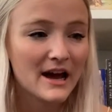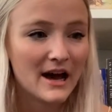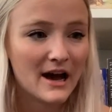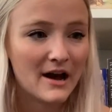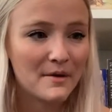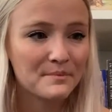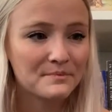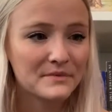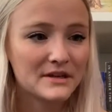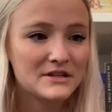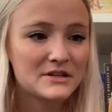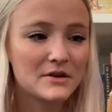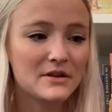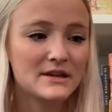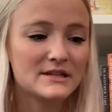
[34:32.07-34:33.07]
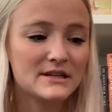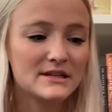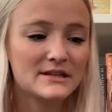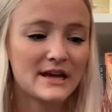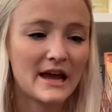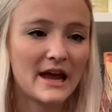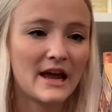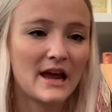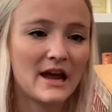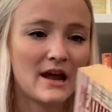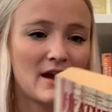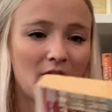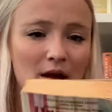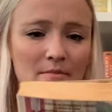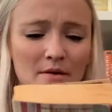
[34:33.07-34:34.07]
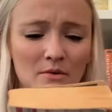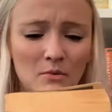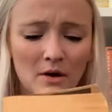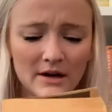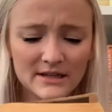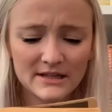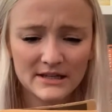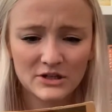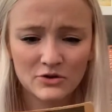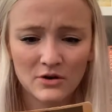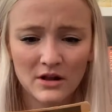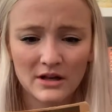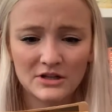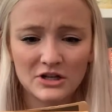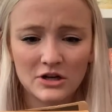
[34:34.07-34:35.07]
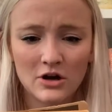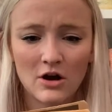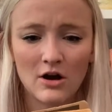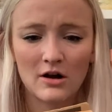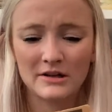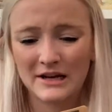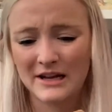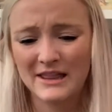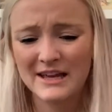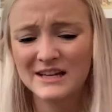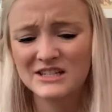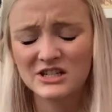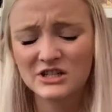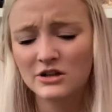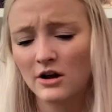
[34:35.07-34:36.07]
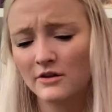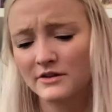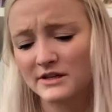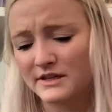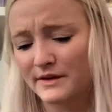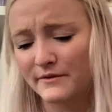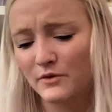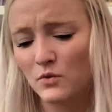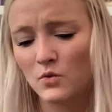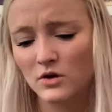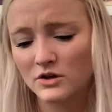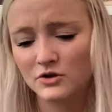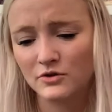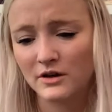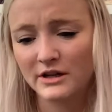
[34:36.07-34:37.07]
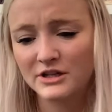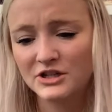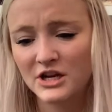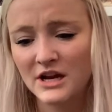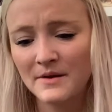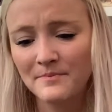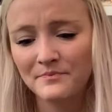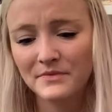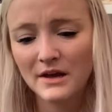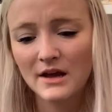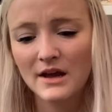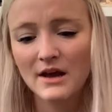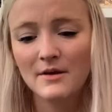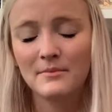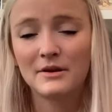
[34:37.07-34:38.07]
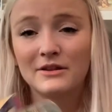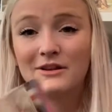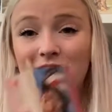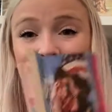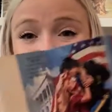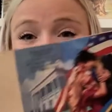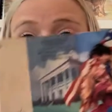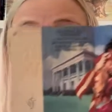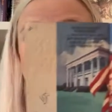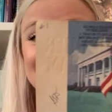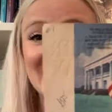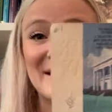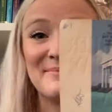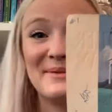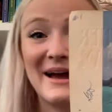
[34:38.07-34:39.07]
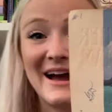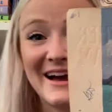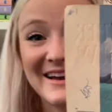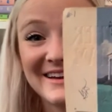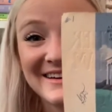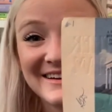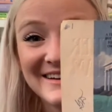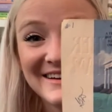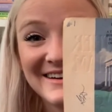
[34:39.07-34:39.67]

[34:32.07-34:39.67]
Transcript: So this is I mean, what is this trilogy called? I think it's just called the Civil War Trilogy, But look at this step back.